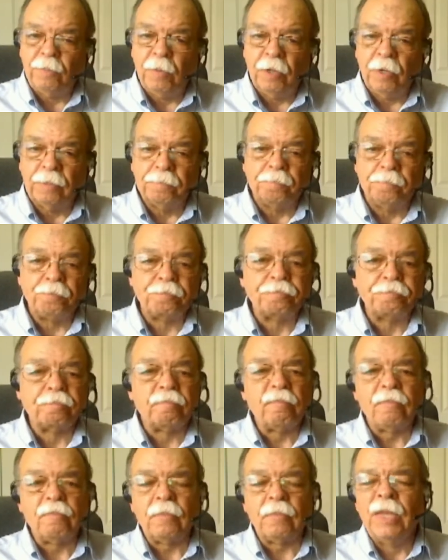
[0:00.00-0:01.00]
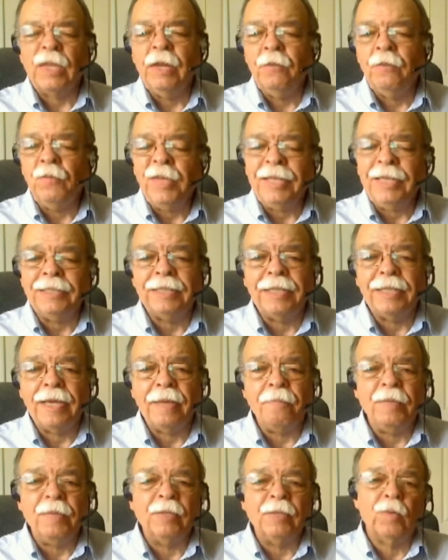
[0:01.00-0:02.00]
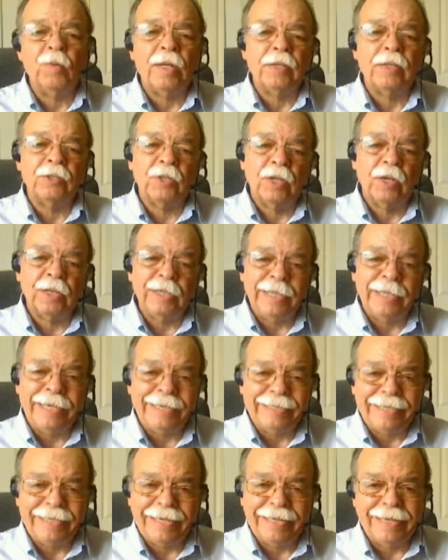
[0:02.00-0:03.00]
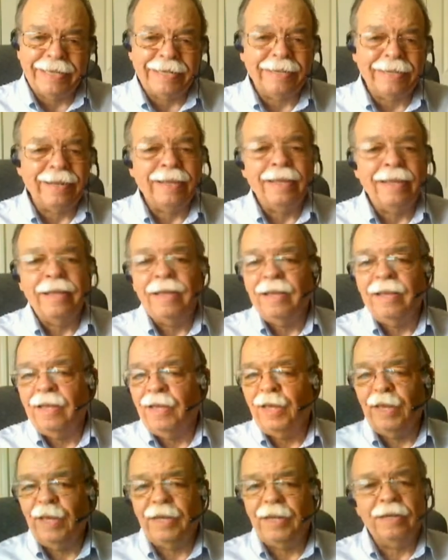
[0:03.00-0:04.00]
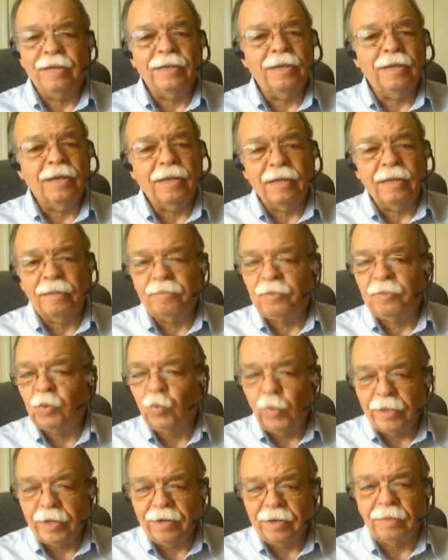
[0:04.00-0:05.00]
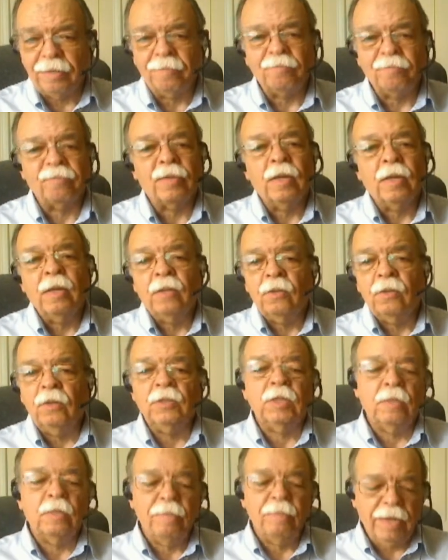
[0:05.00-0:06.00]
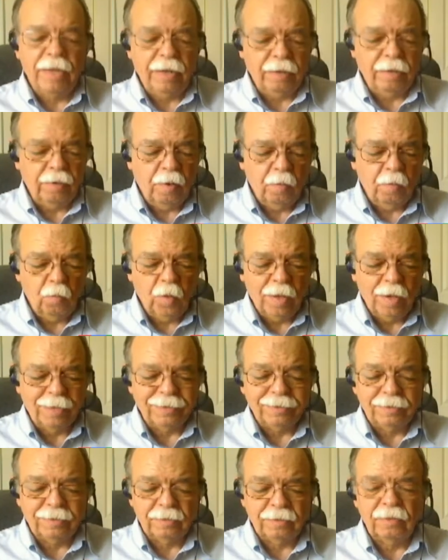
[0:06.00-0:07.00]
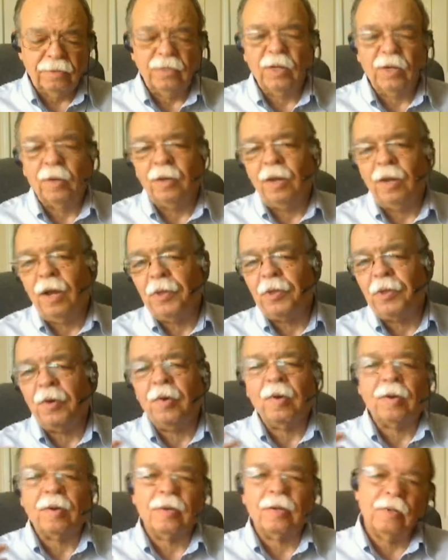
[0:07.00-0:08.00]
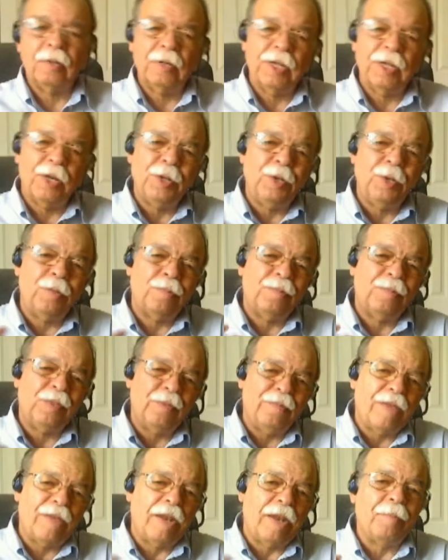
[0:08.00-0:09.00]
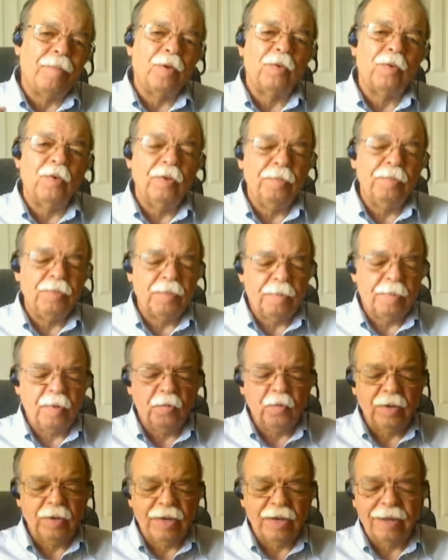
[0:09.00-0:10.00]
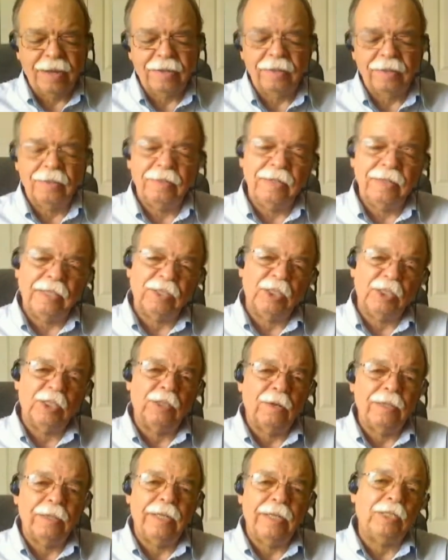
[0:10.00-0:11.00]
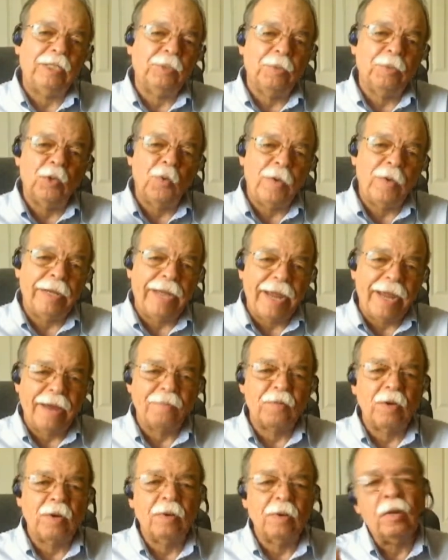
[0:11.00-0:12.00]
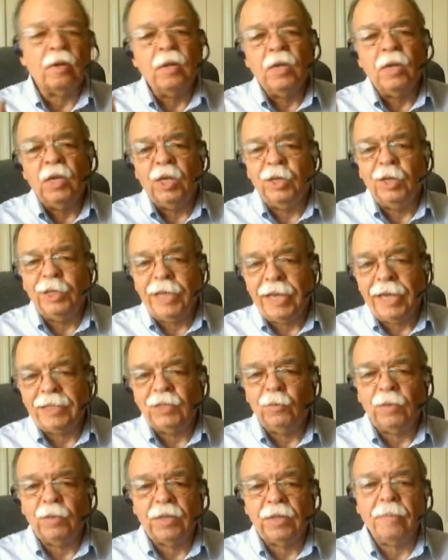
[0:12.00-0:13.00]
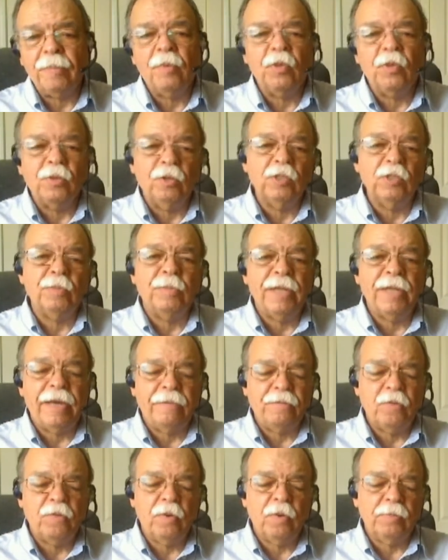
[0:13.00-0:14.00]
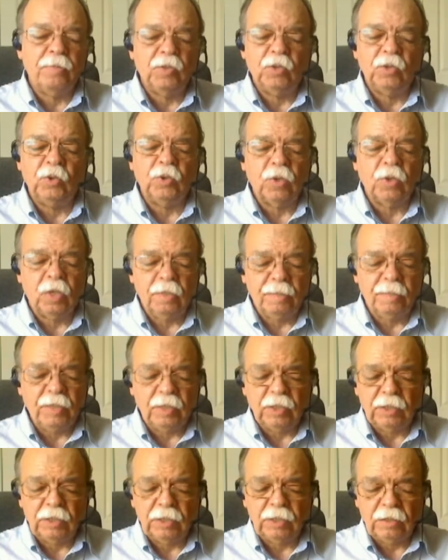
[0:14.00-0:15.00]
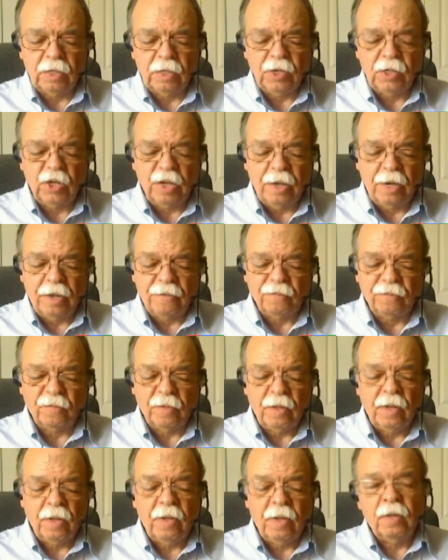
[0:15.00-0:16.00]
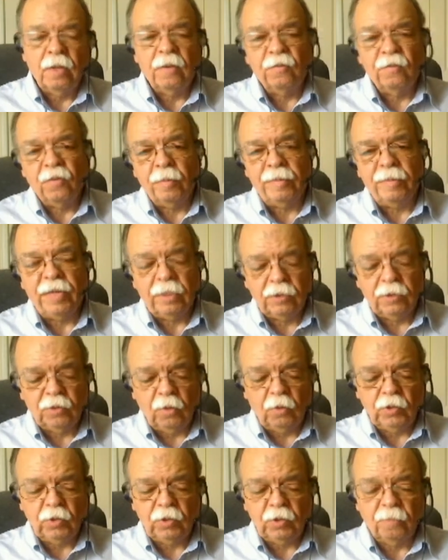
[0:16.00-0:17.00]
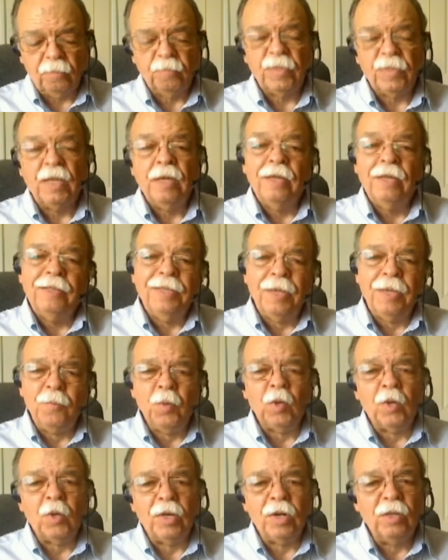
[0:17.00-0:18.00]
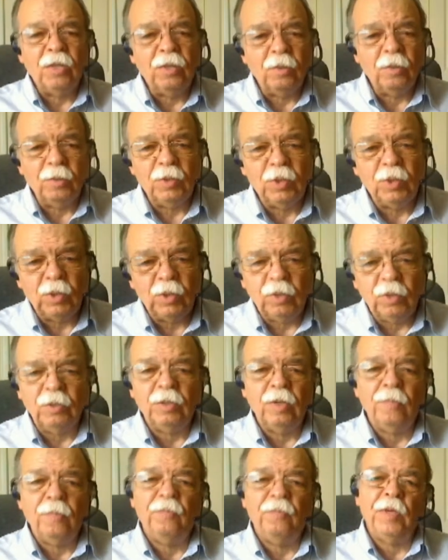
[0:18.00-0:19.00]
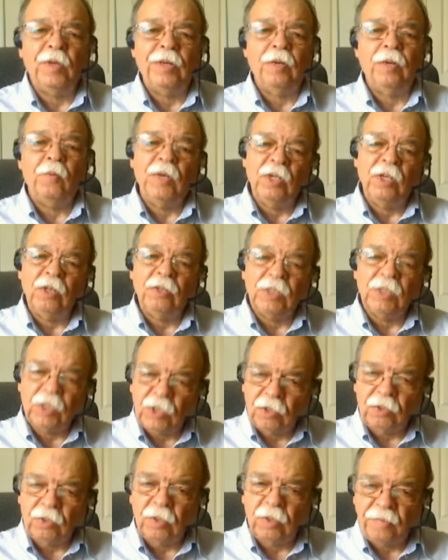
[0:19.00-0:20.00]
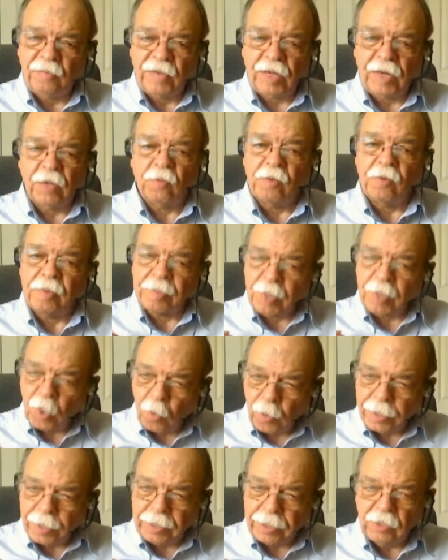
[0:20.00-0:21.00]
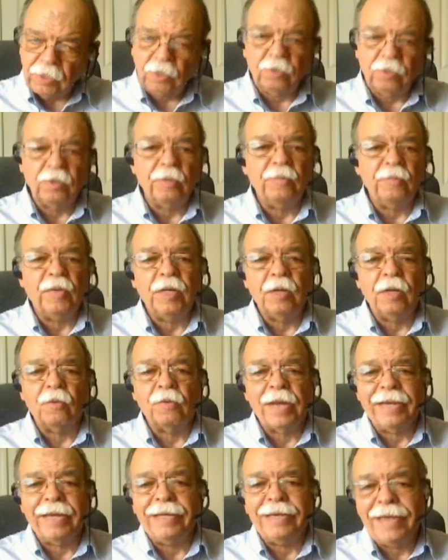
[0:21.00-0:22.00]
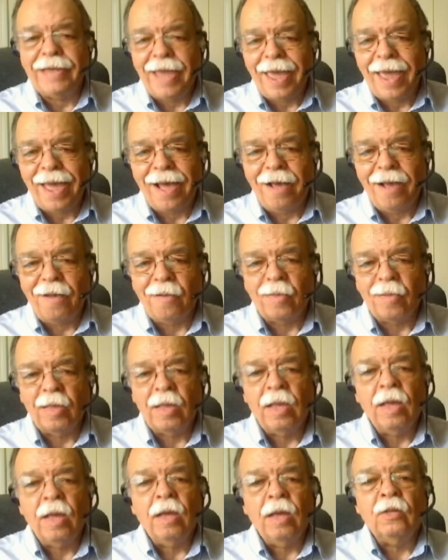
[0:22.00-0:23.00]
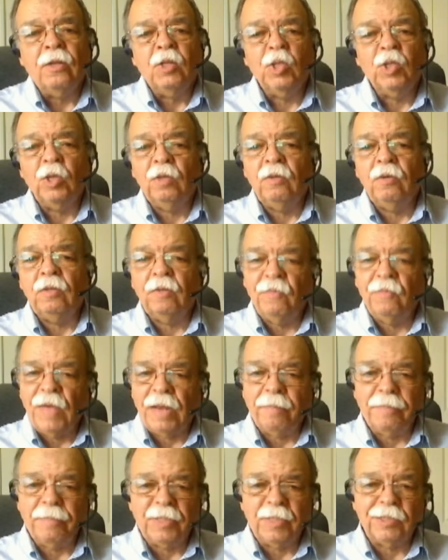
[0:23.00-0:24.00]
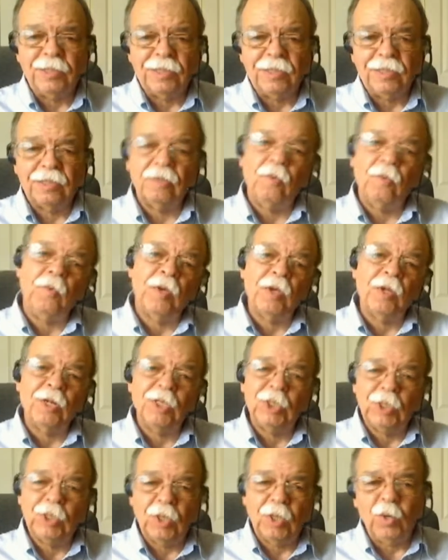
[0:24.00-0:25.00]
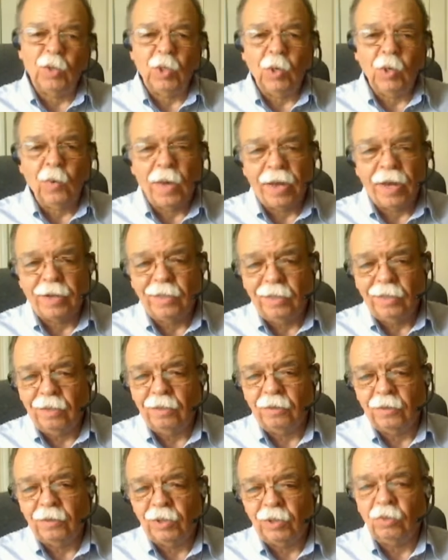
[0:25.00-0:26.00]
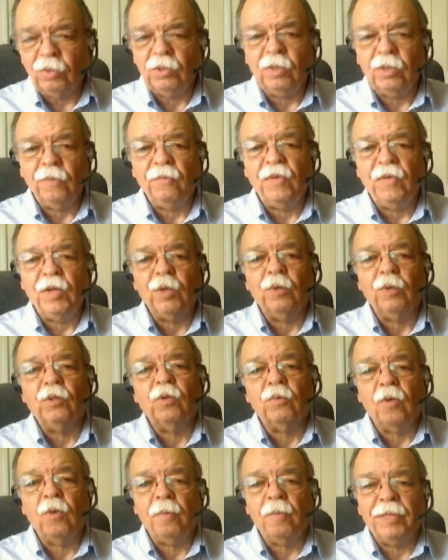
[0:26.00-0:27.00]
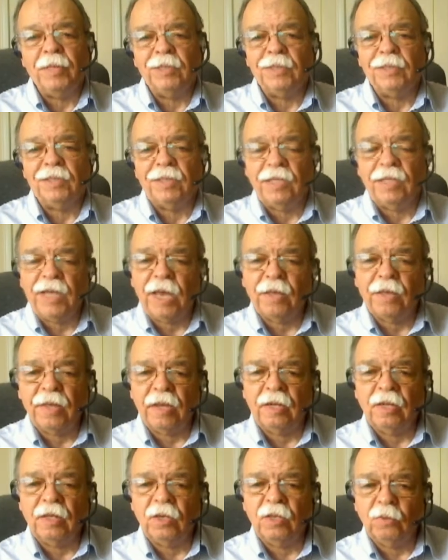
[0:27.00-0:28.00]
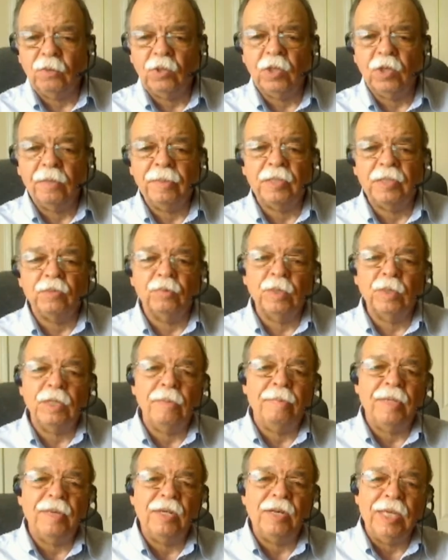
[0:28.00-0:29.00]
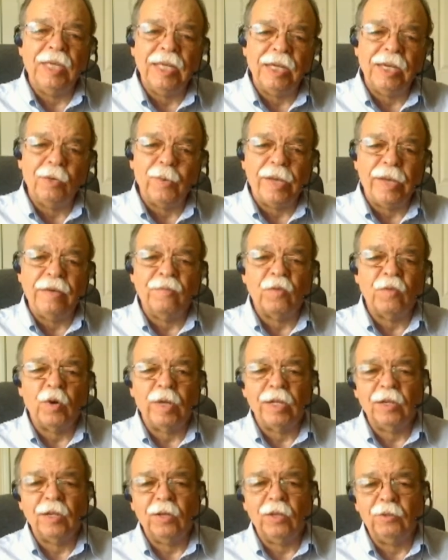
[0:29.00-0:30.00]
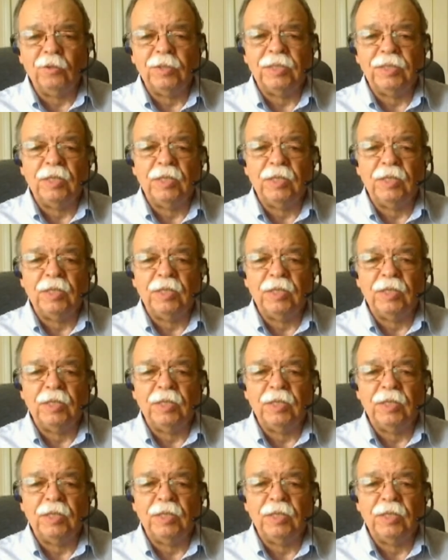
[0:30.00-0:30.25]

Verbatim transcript: and reach them as well as on LinkedIn and uh, Twitter. Those are the main ones. And there are other kind of developer groups, but we're not necessarily, unless we're going after engaging with them on those platforms, those are going to be just enough for being social. Then we're going to use YouTube video. We're using YouTube video. We're recording a YouTube video right now to develop business. So we're going to show you how to use YouTube video to grow business. And now that YouTube has really been integrated very closely with Google+,